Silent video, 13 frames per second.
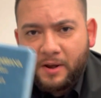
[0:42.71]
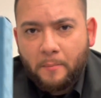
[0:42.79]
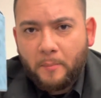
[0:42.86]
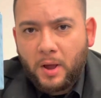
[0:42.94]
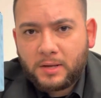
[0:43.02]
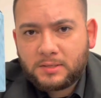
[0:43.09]

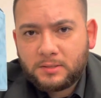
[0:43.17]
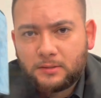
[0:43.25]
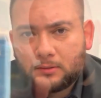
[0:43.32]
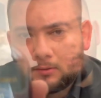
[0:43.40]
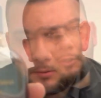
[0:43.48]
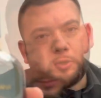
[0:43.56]
and unbox
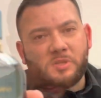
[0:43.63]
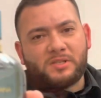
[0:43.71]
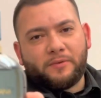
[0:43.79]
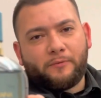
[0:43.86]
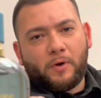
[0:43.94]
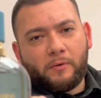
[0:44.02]
it. So this is
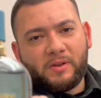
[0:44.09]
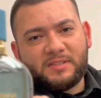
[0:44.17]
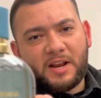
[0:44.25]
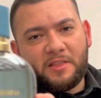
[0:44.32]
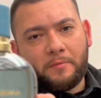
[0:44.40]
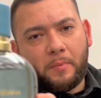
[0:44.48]
the fragrance
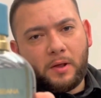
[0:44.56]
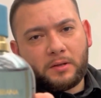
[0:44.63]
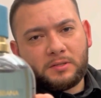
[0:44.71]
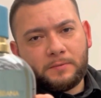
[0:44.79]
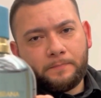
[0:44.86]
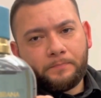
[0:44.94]
out of the
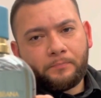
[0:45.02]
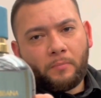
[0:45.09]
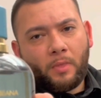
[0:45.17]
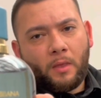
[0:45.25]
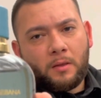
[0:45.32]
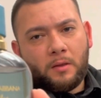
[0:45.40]
box.
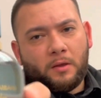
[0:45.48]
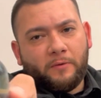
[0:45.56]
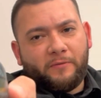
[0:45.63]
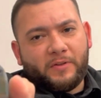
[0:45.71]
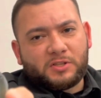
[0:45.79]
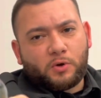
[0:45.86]
It
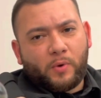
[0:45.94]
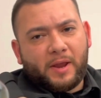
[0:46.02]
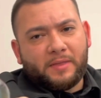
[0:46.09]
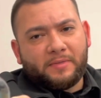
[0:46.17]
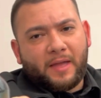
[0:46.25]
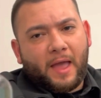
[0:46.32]
fits great
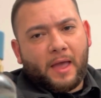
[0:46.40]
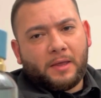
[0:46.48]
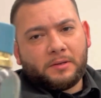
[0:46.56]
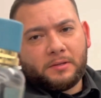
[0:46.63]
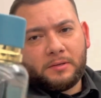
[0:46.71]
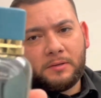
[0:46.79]
in the
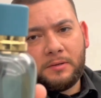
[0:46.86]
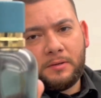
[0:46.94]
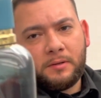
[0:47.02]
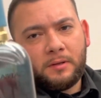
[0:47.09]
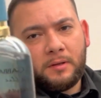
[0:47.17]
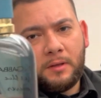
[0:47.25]
hand.
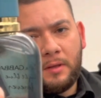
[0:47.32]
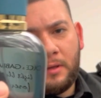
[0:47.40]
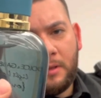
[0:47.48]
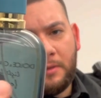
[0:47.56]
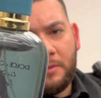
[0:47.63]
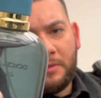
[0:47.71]

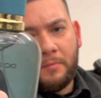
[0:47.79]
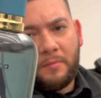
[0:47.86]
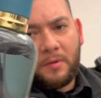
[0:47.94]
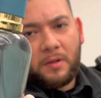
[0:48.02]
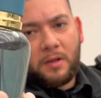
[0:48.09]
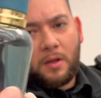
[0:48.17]
The
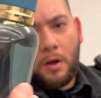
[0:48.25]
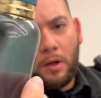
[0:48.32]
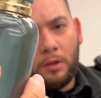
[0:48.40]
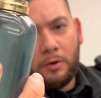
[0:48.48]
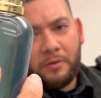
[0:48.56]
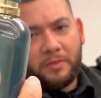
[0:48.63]

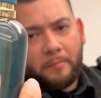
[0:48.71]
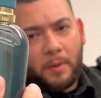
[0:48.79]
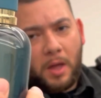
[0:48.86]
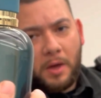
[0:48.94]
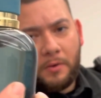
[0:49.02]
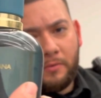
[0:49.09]
color of the
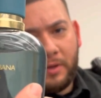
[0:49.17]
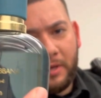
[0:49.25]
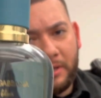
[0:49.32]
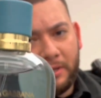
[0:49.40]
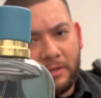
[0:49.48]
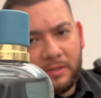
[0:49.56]
bottle
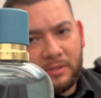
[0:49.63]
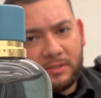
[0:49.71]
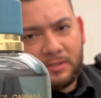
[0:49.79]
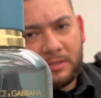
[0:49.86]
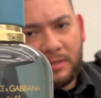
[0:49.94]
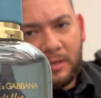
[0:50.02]
is